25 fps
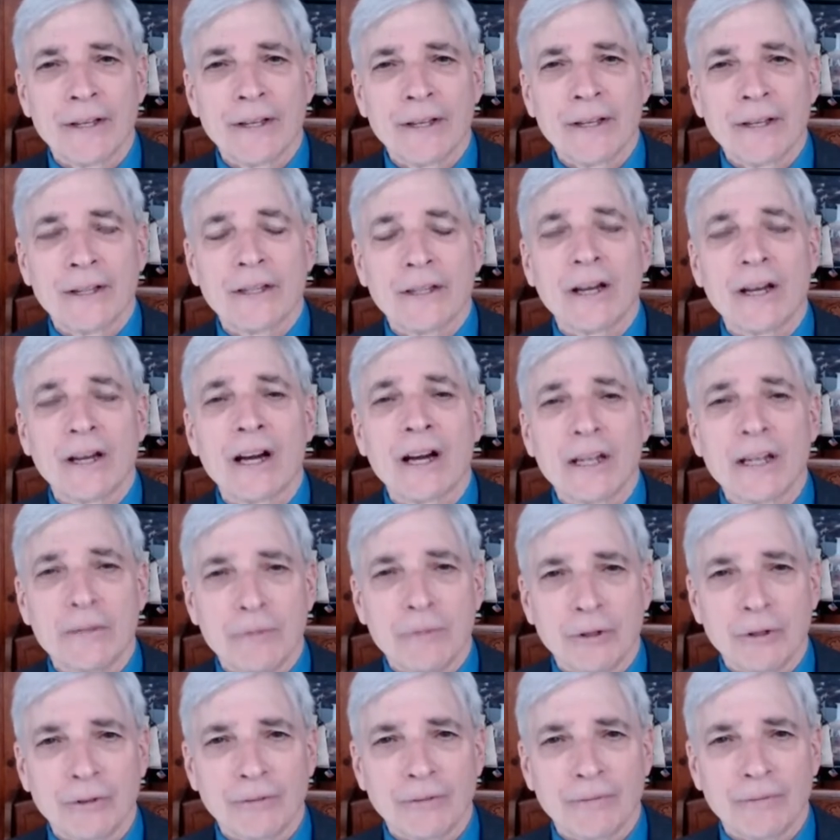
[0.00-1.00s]
The
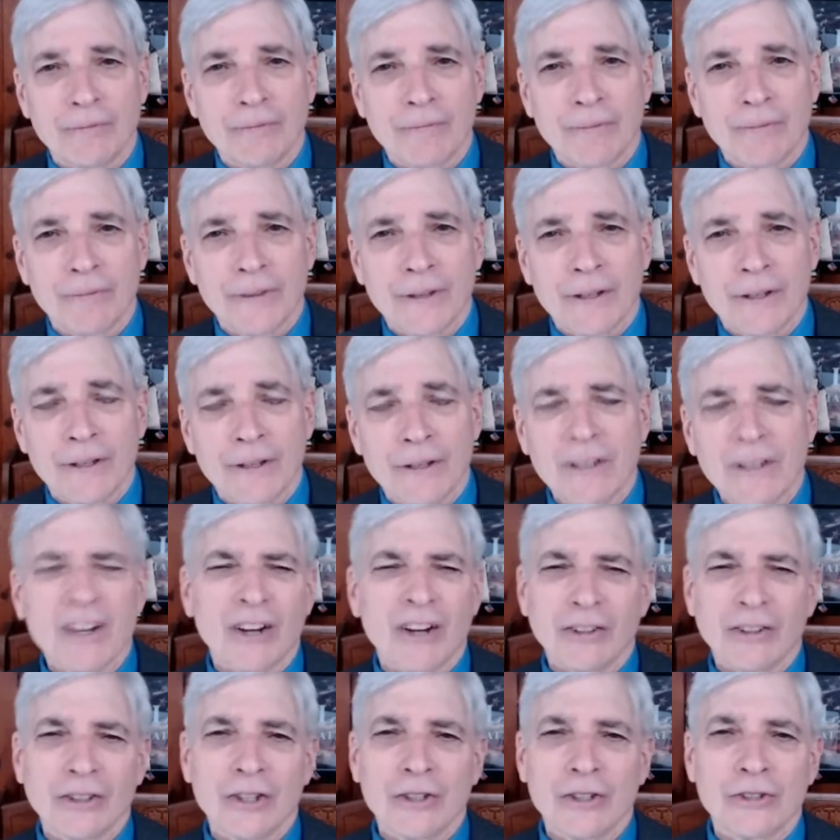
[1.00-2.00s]
honeymoon.
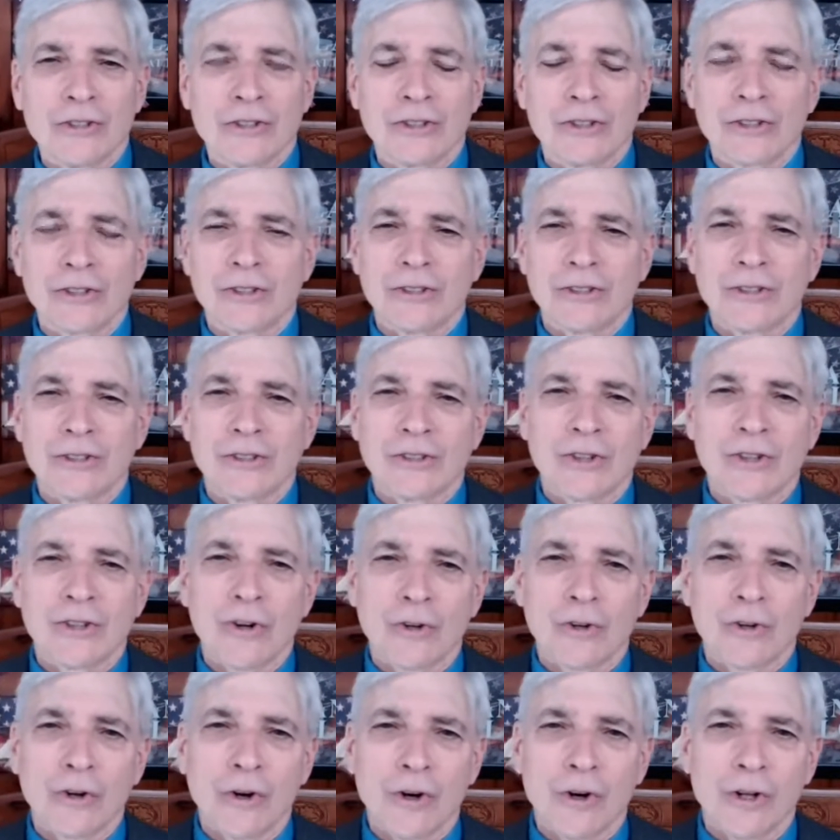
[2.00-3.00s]
those
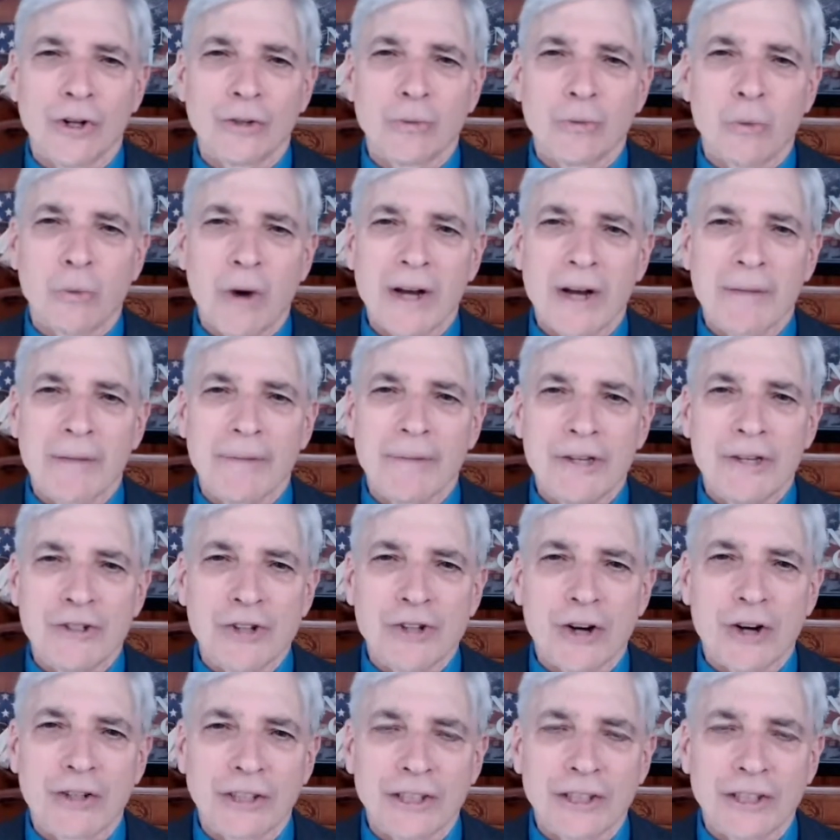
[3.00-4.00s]
so-called wannabe
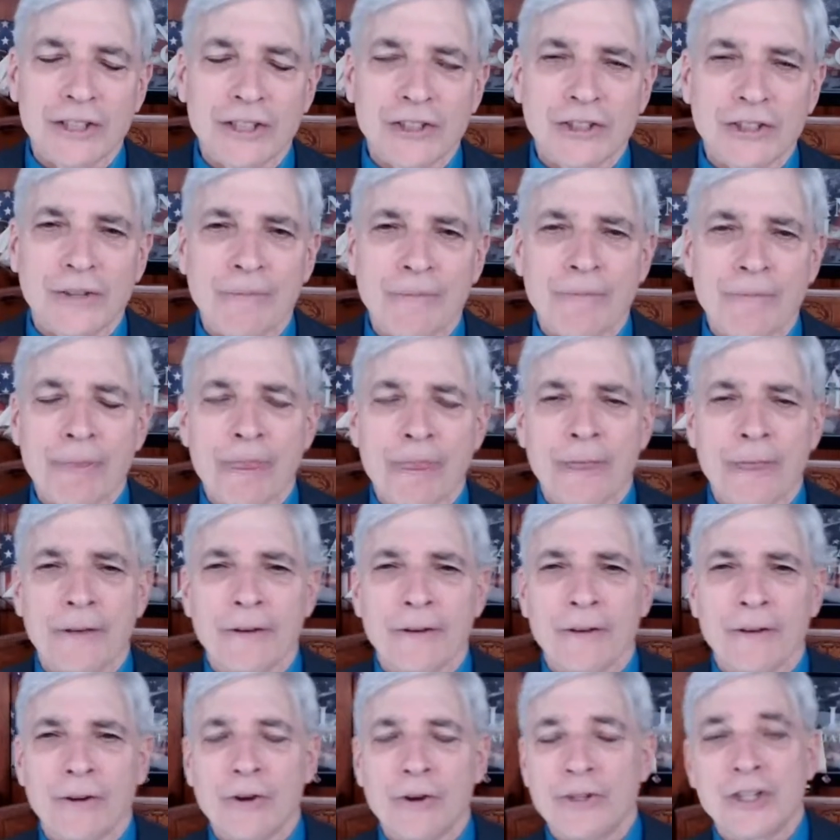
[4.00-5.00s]
journalists
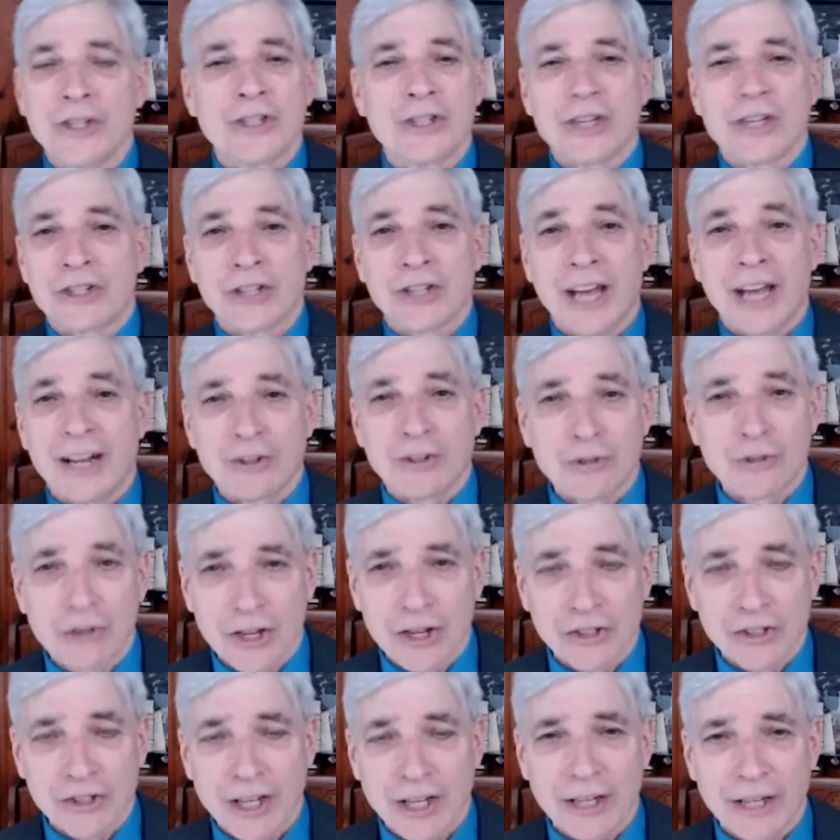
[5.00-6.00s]
who you just can't
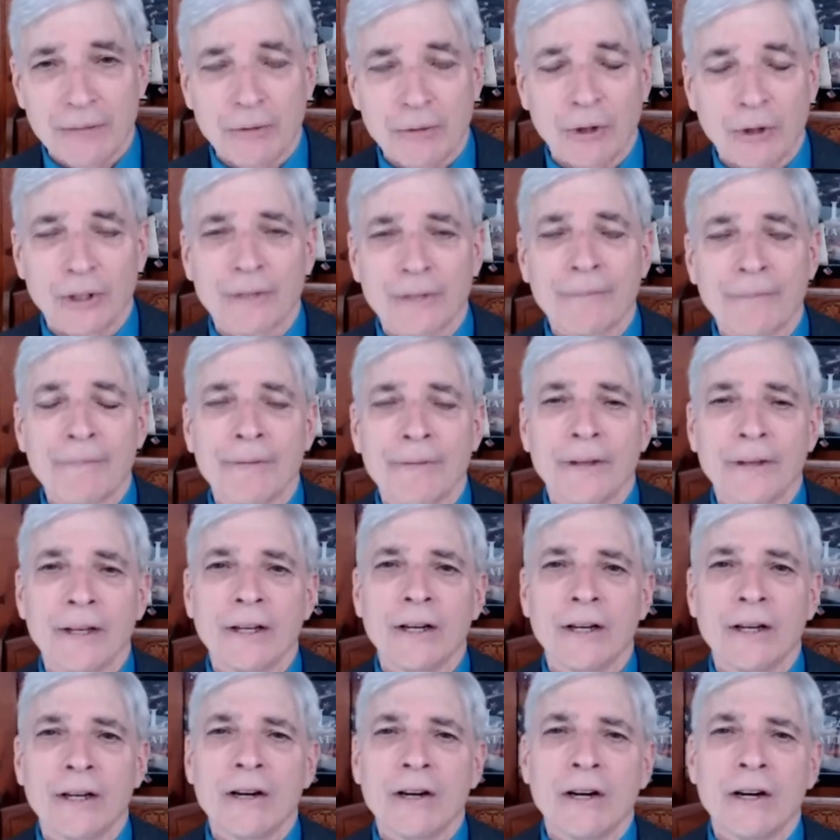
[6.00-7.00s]
trust anymore,
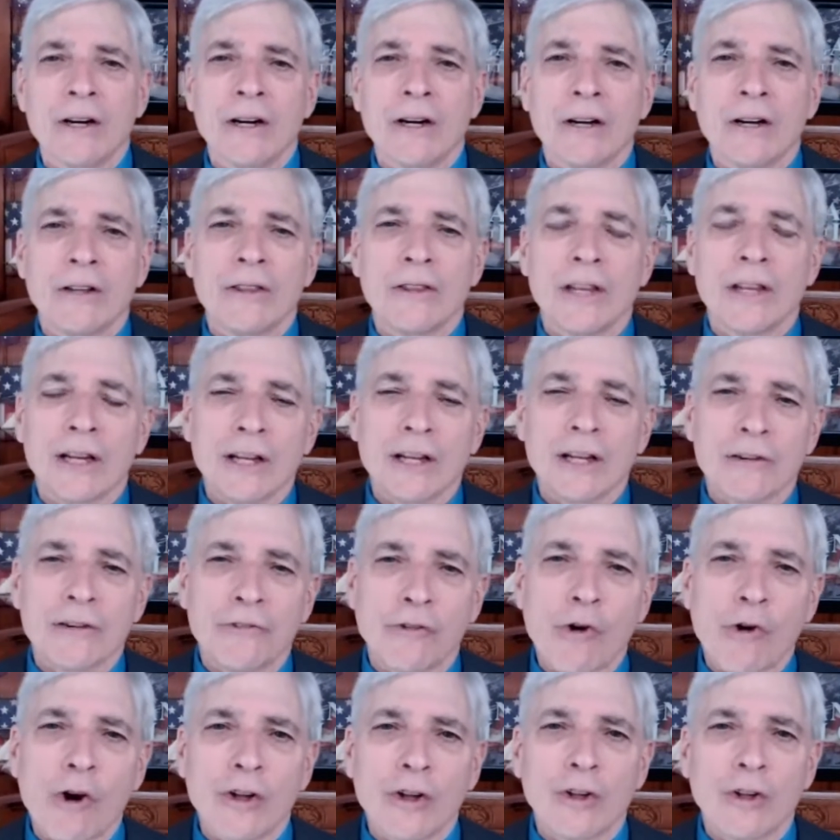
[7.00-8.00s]
they're going to
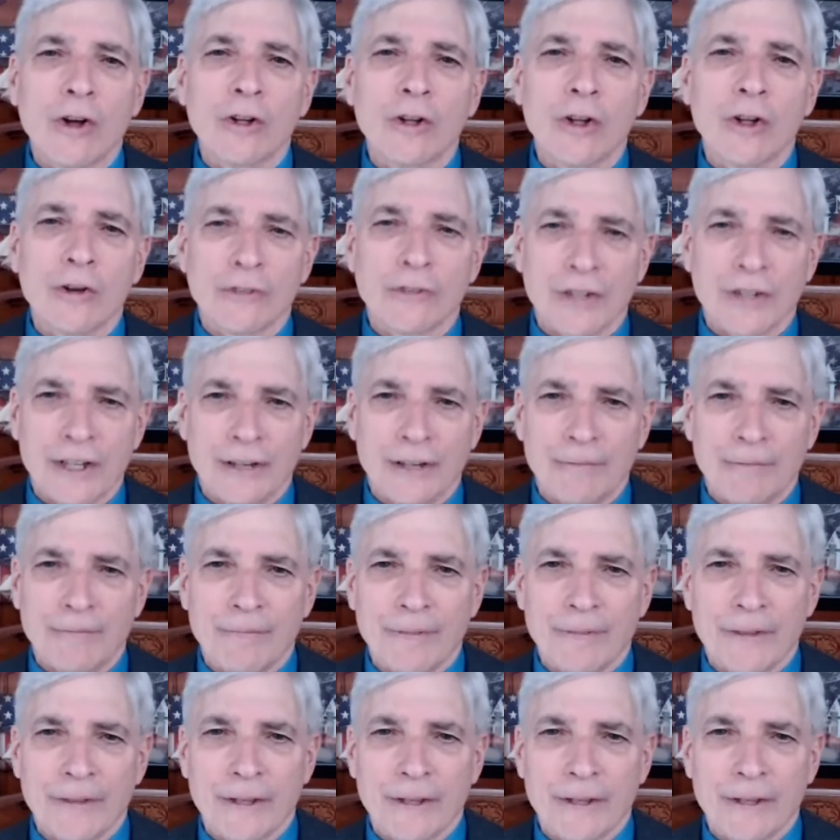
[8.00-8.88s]
fall all over him.